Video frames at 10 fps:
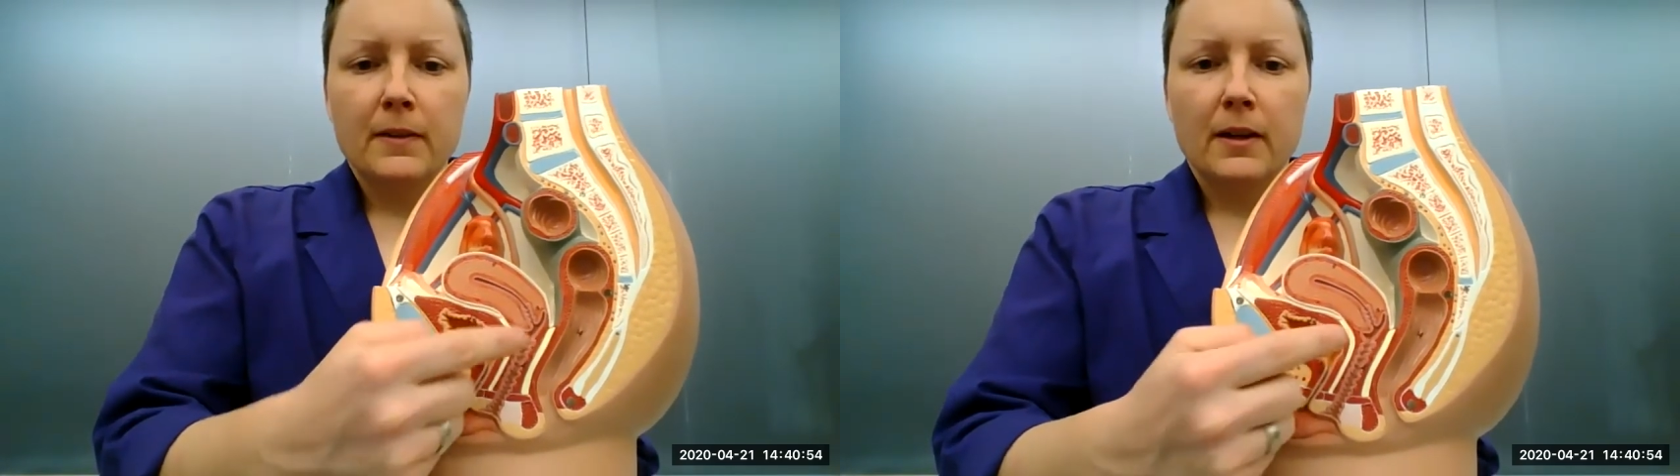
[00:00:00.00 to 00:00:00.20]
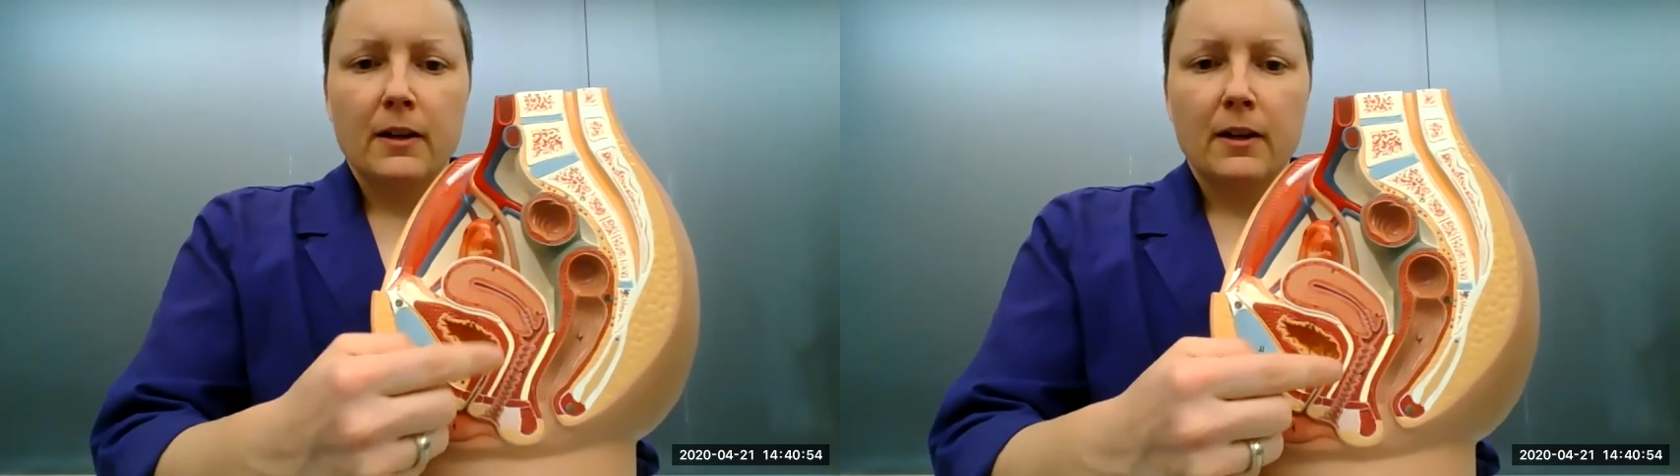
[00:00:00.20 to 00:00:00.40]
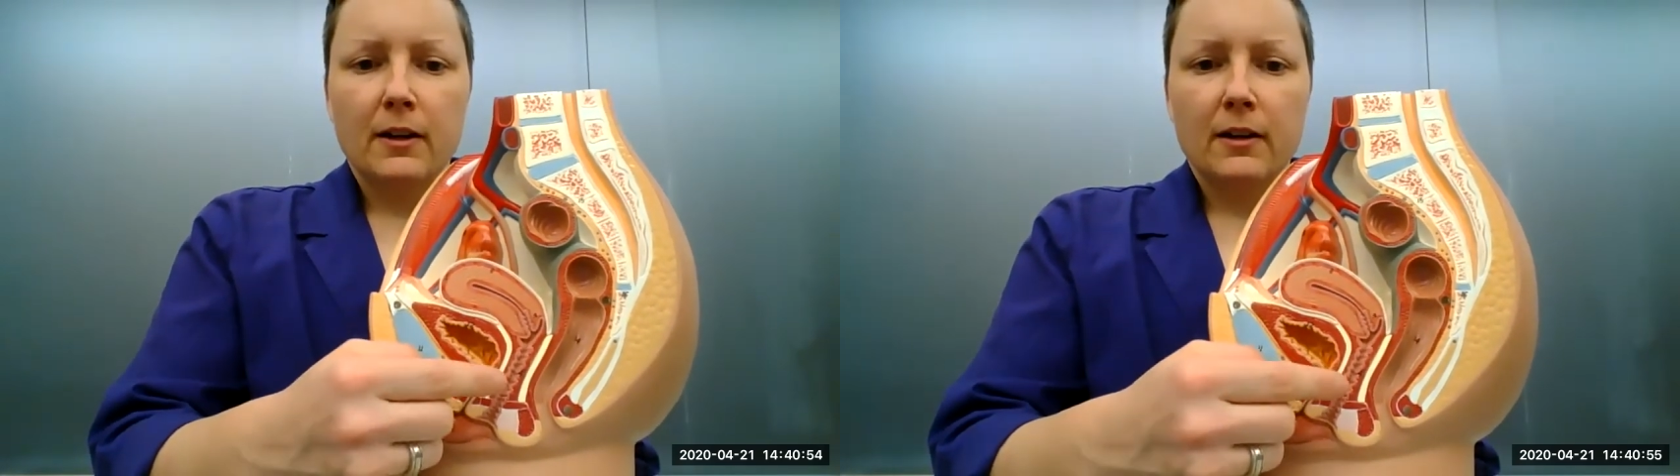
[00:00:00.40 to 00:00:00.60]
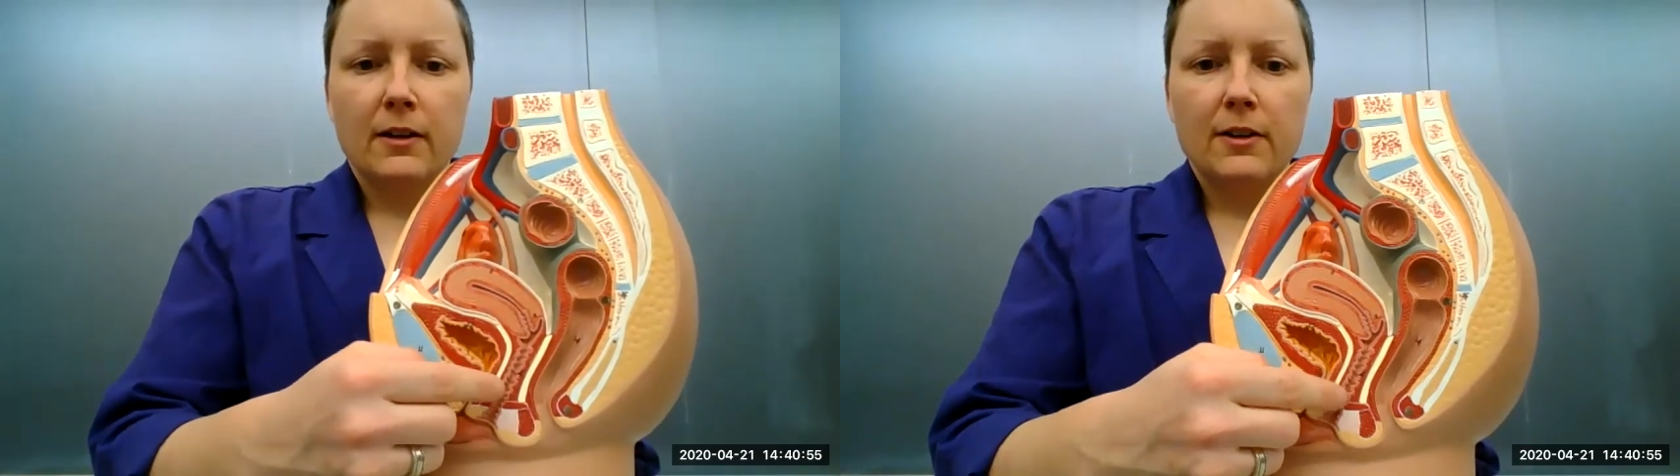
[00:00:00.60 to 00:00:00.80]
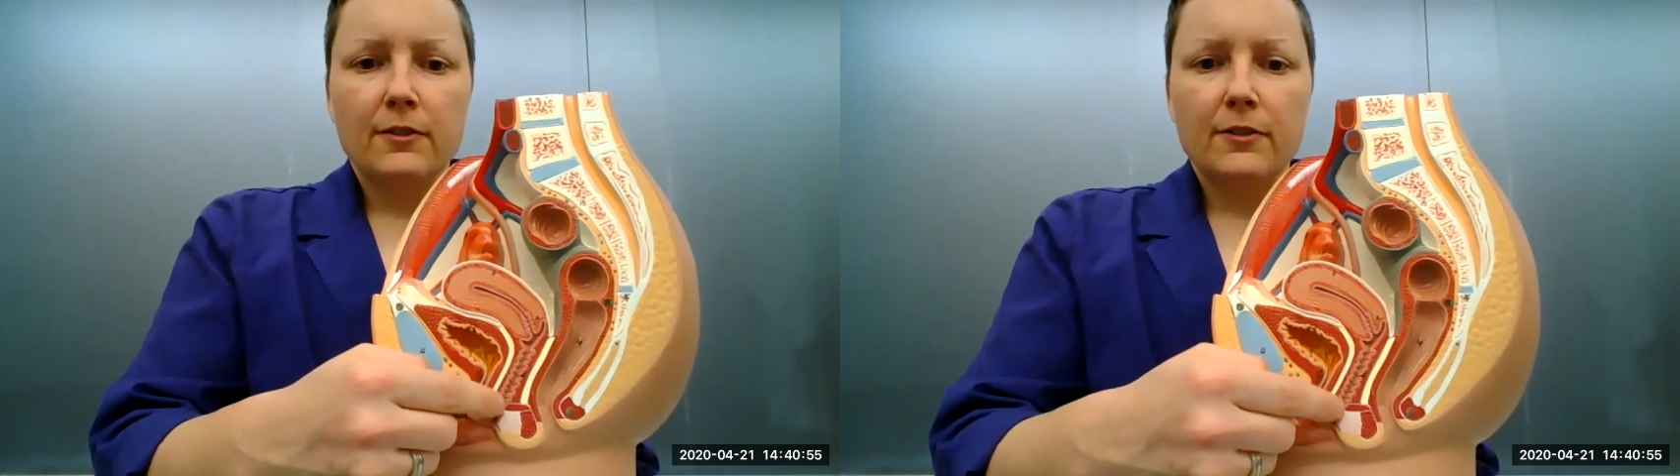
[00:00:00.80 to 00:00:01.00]

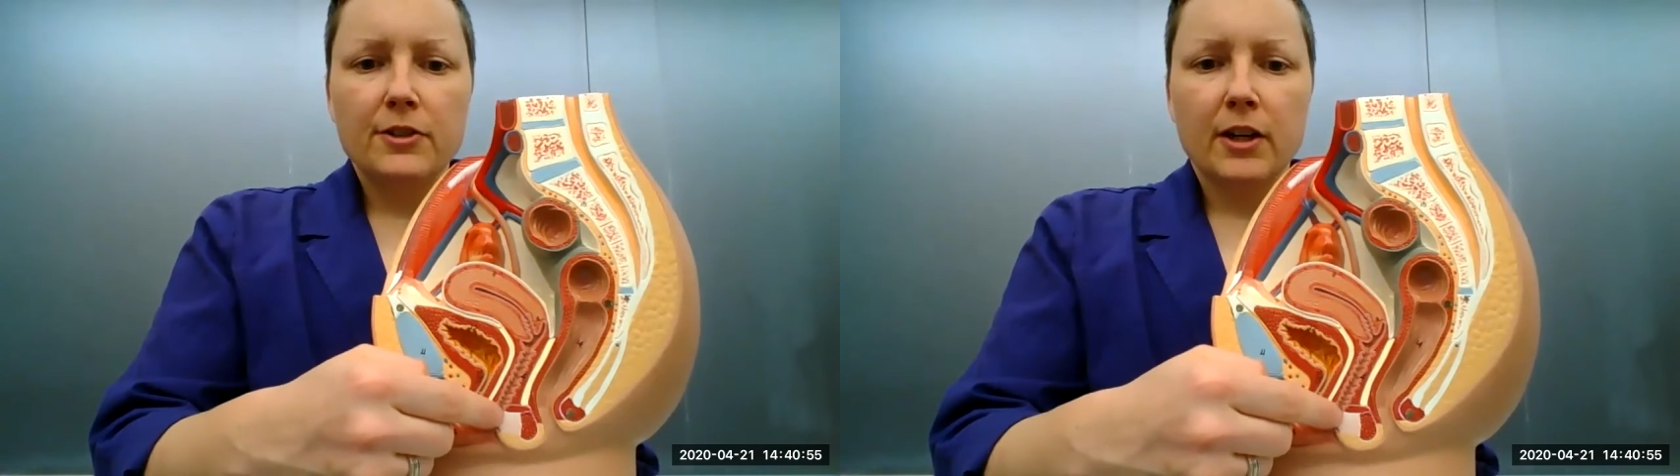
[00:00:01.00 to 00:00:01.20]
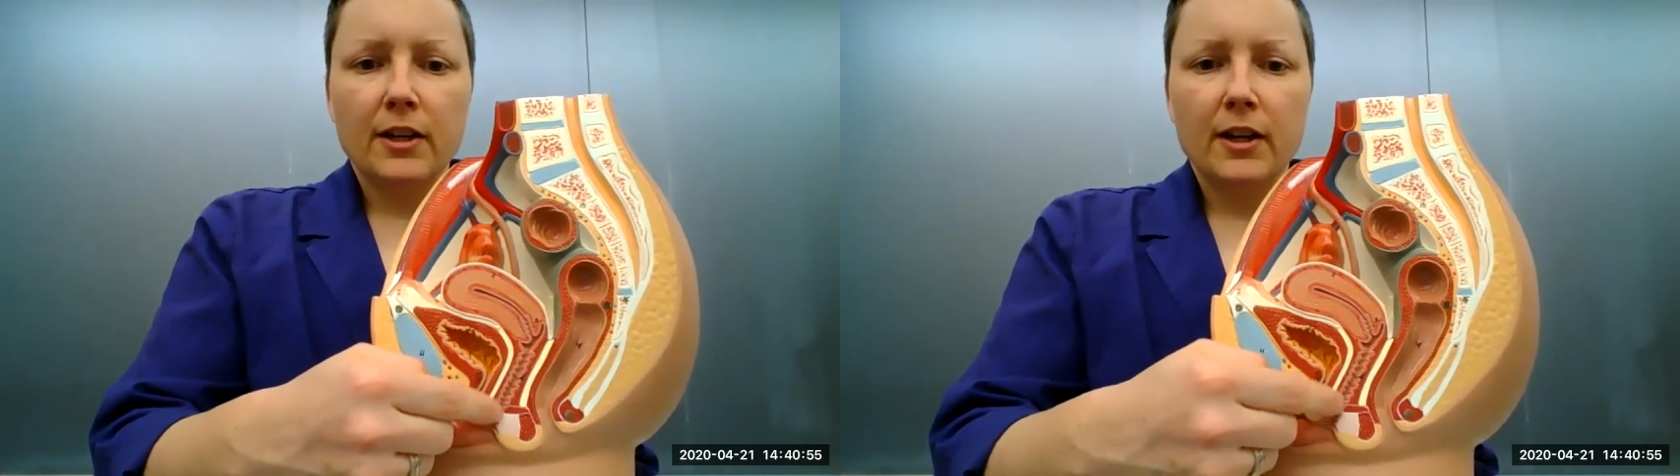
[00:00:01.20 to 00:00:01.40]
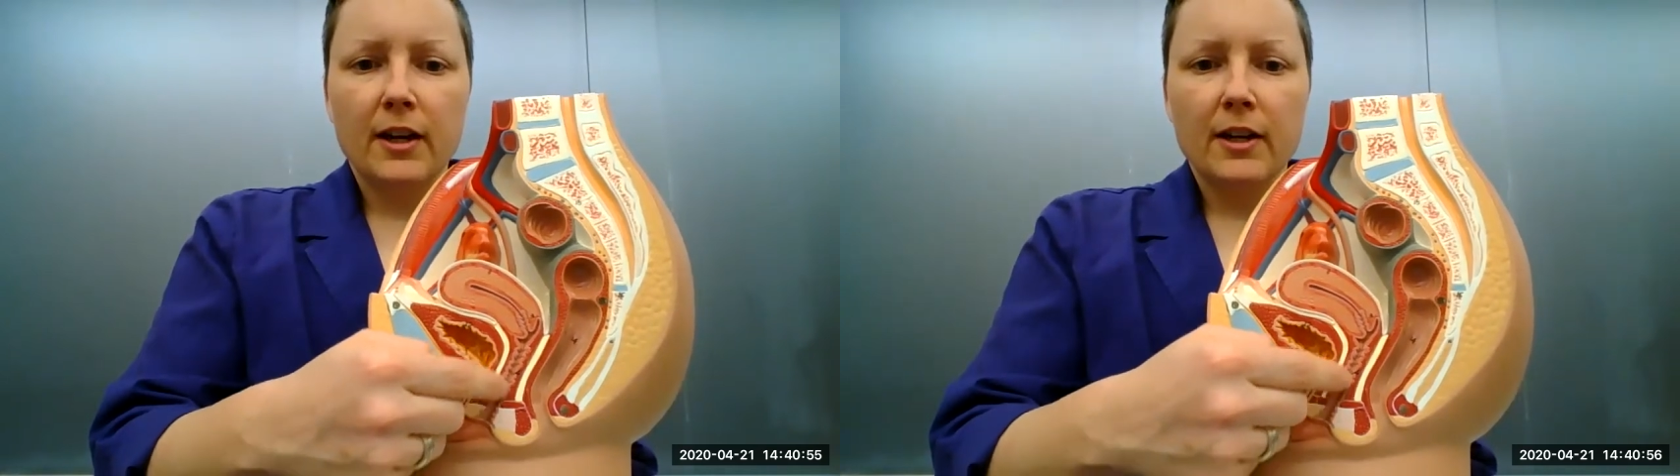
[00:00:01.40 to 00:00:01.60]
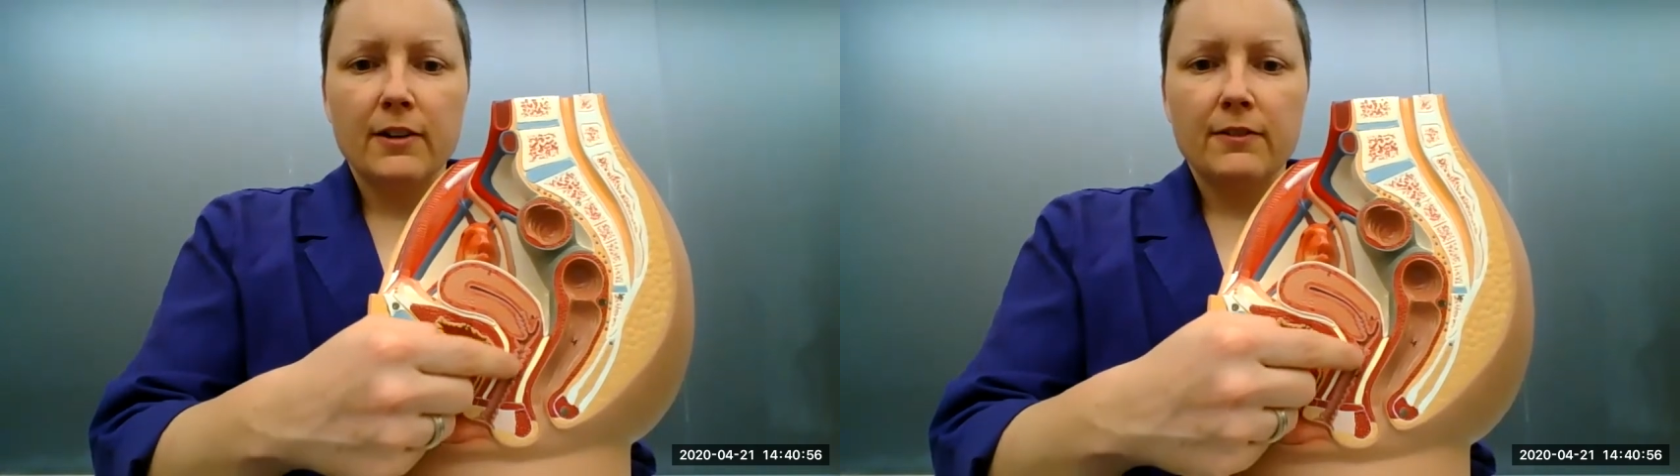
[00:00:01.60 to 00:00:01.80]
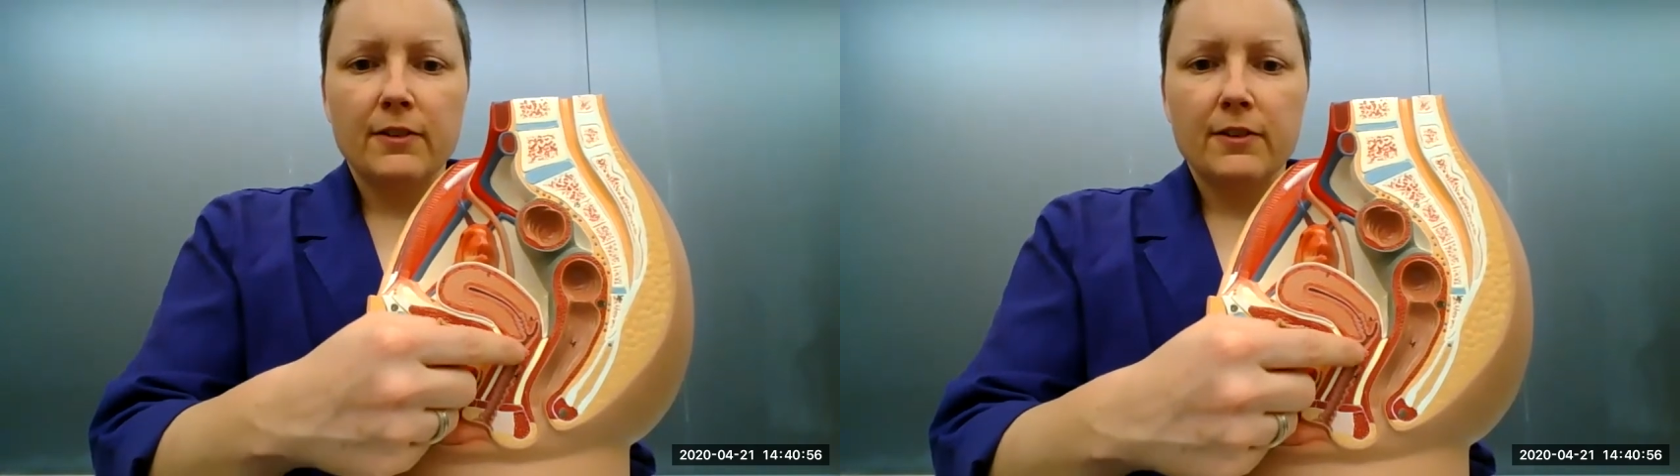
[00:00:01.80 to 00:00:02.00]
The vagina have